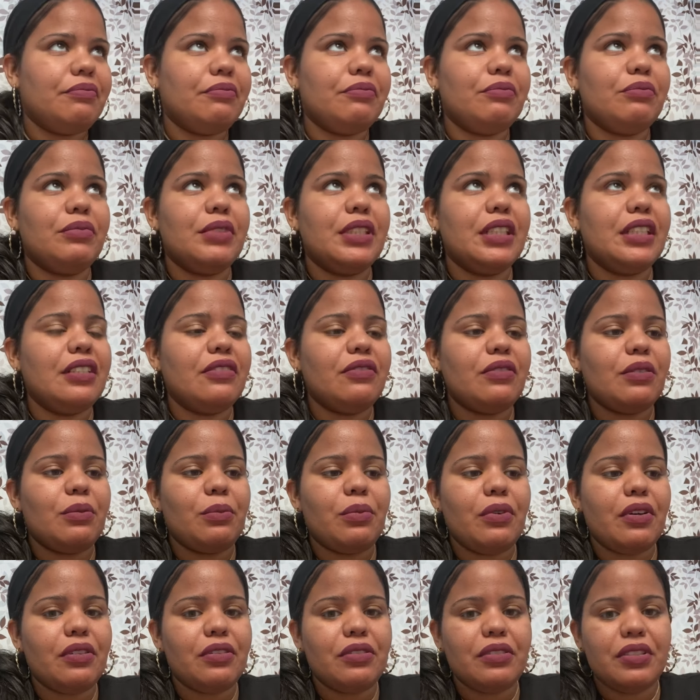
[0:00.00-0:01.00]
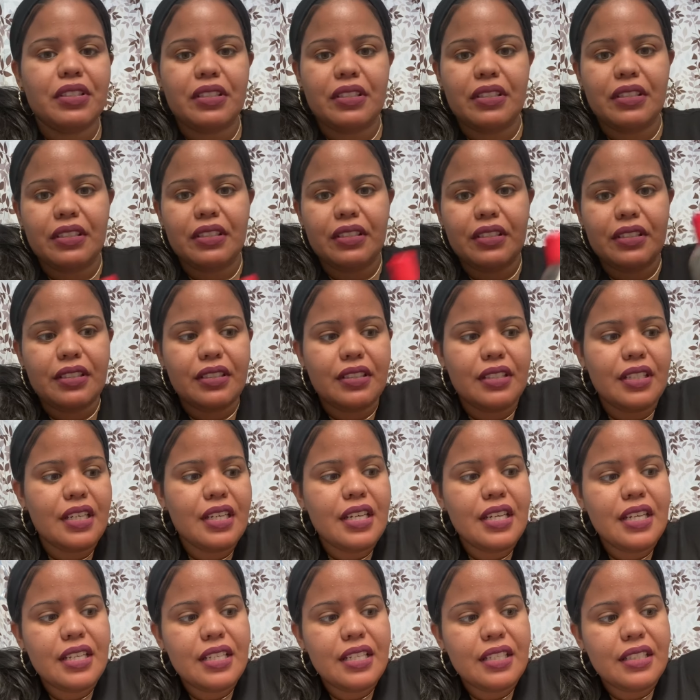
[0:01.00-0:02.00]
didn't even bother to look
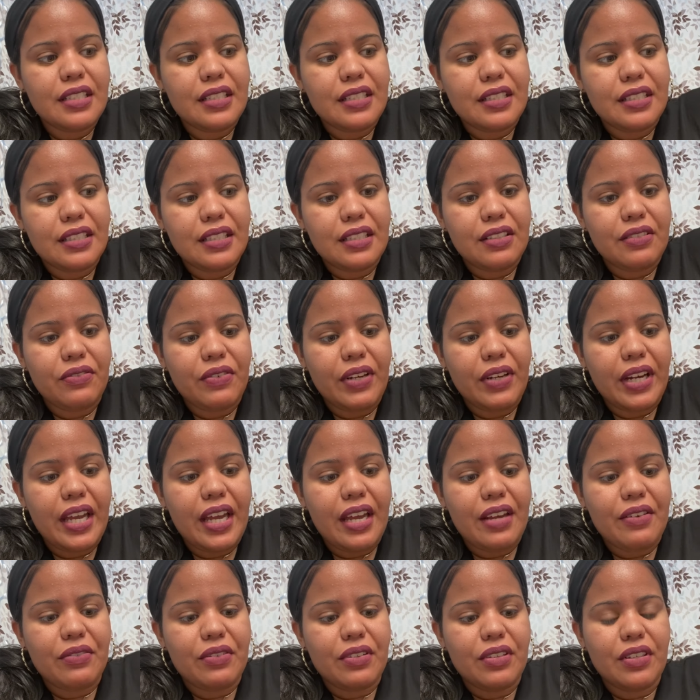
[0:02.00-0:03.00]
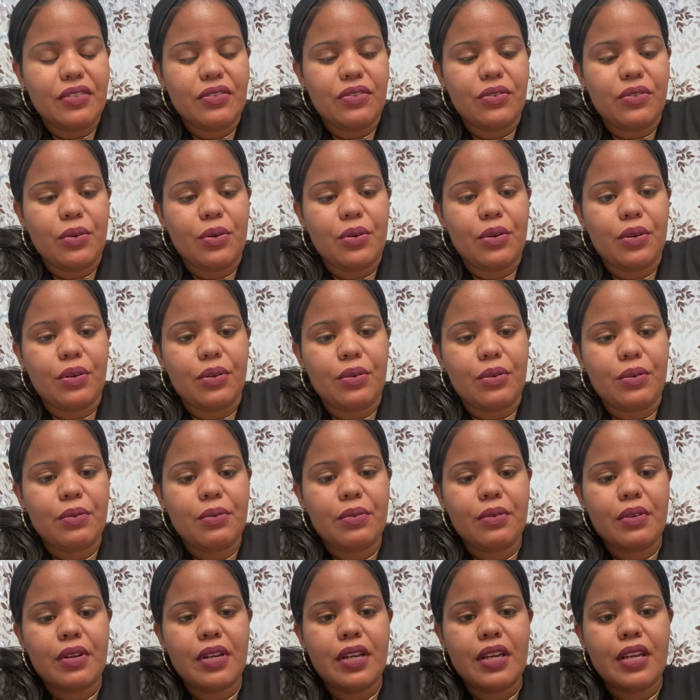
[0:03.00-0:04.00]
to see if I have enough oil.
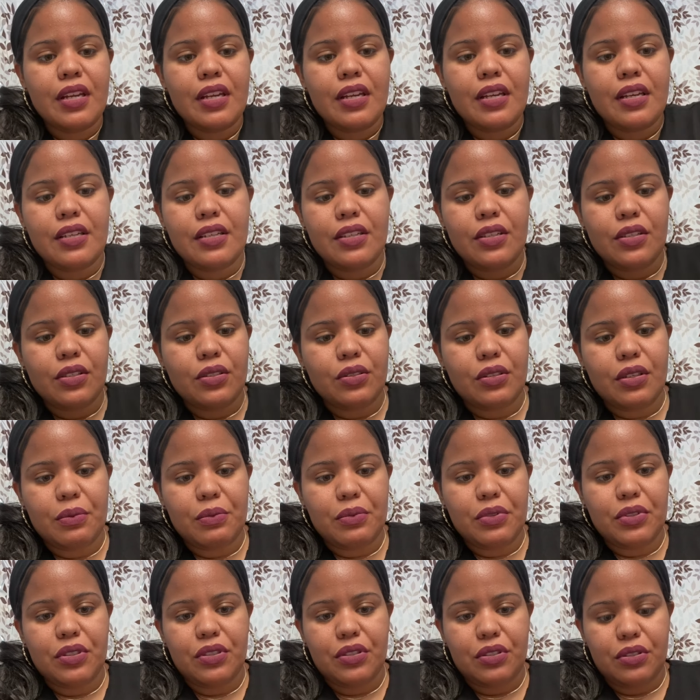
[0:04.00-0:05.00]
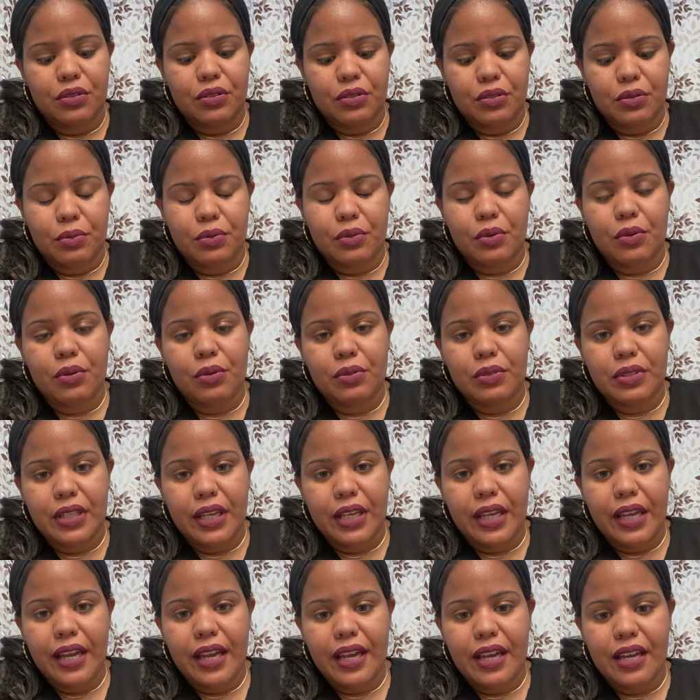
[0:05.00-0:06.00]
So I'm gonna just use the oils I
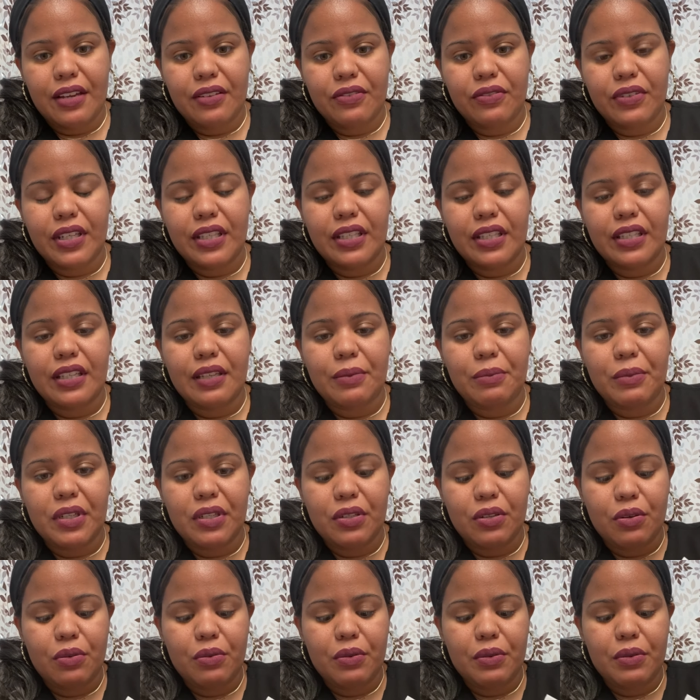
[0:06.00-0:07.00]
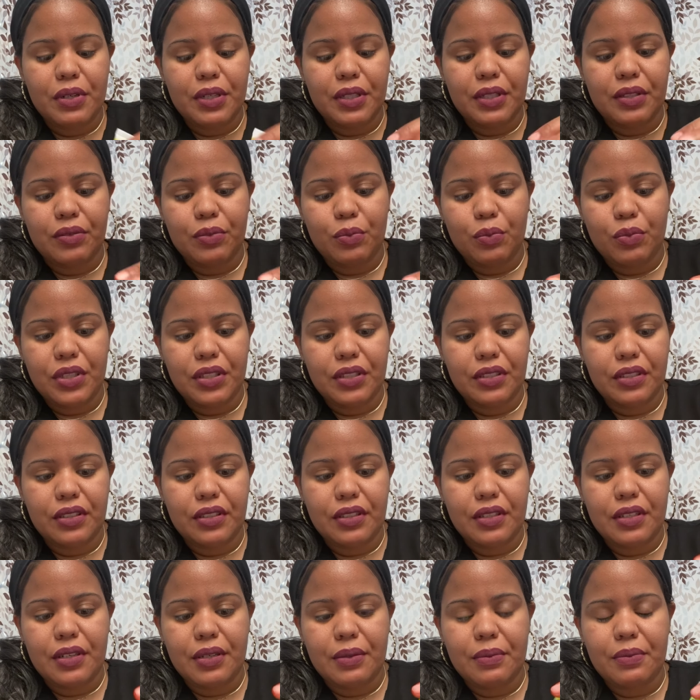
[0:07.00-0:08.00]
have. And then I'm gonna go in with
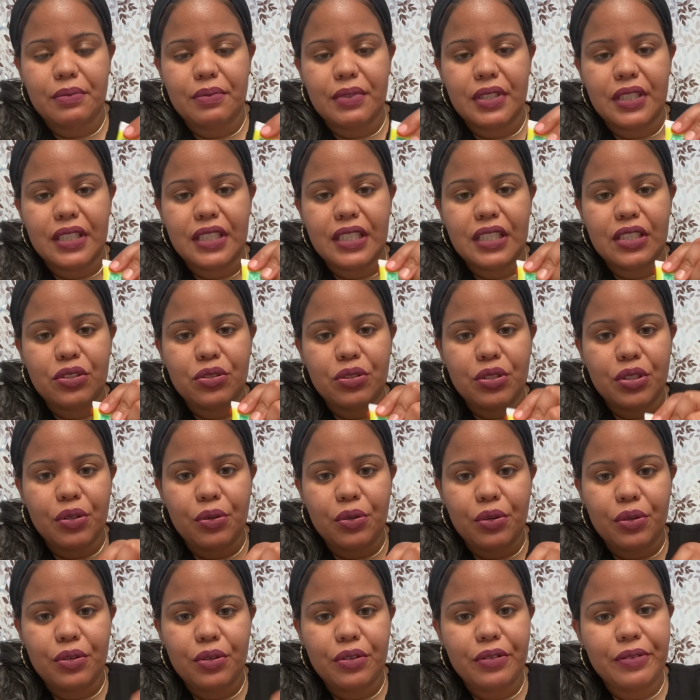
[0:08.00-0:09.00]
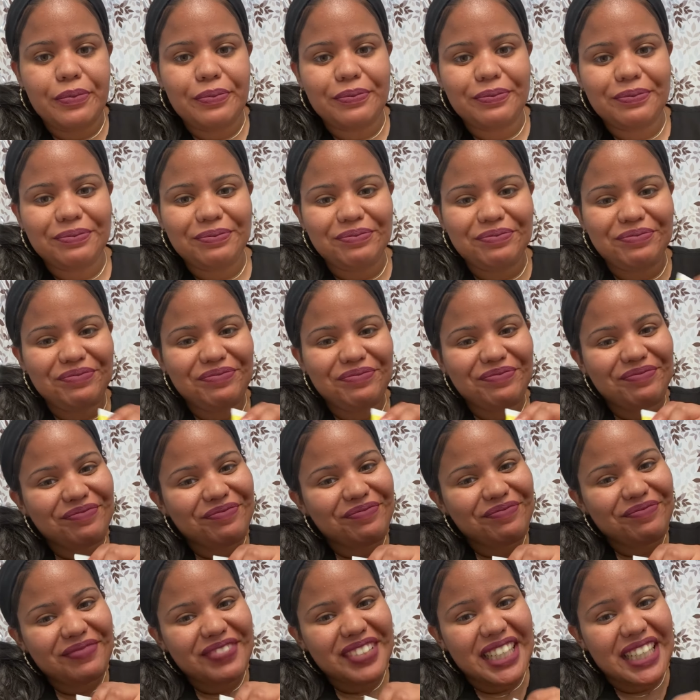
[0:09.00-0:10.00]
the tea tree oil
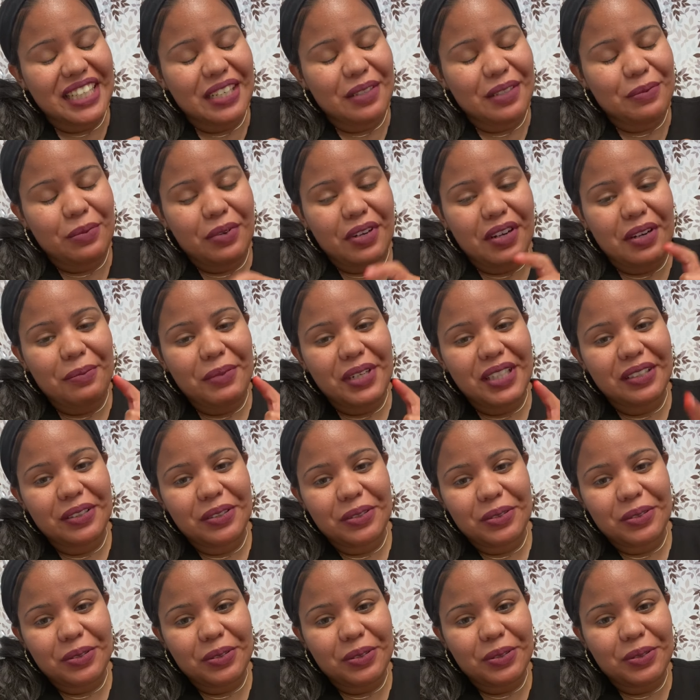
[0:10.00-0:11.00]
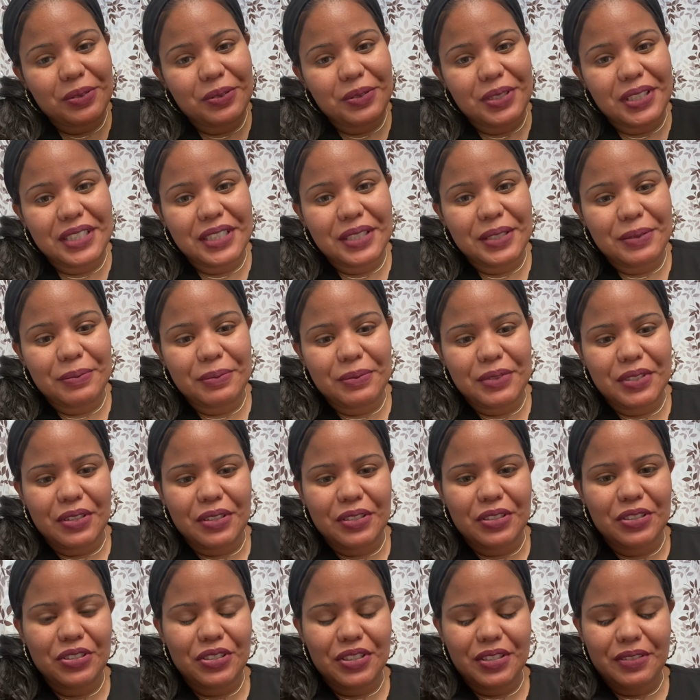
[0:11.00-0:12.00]
that I bought at my local Dollar
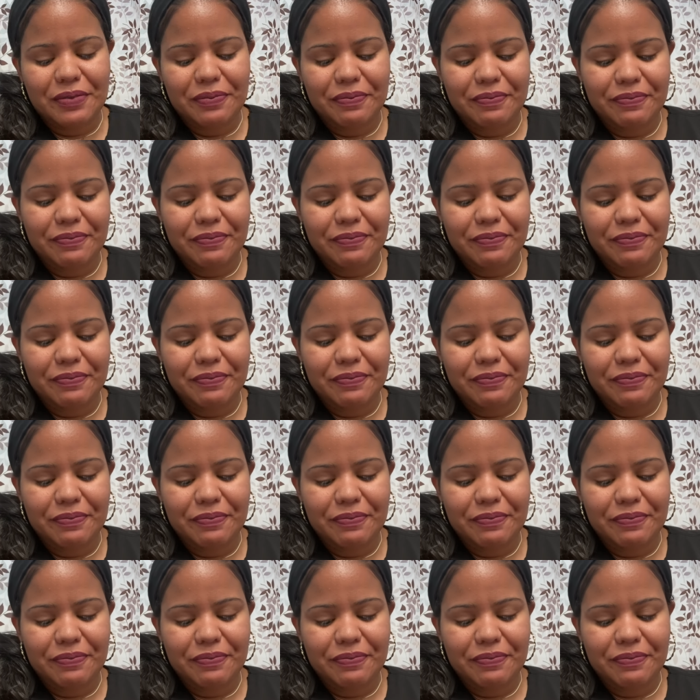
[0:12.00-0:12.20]
Tree.